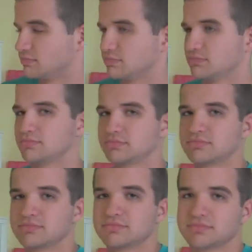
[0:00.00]

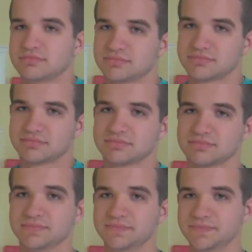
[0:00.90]

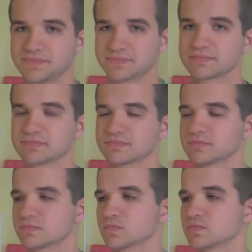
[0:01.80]

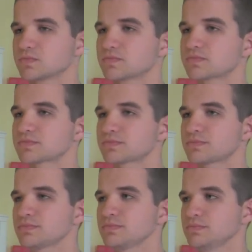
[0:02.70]

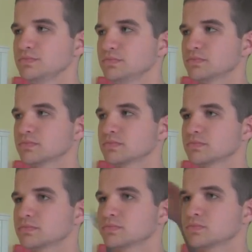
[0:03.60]

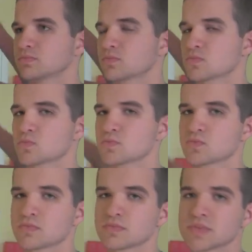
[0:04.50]

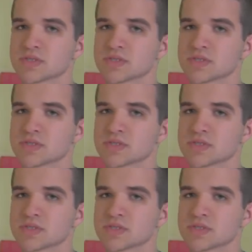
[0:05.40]
No words are spoken by the person on screen.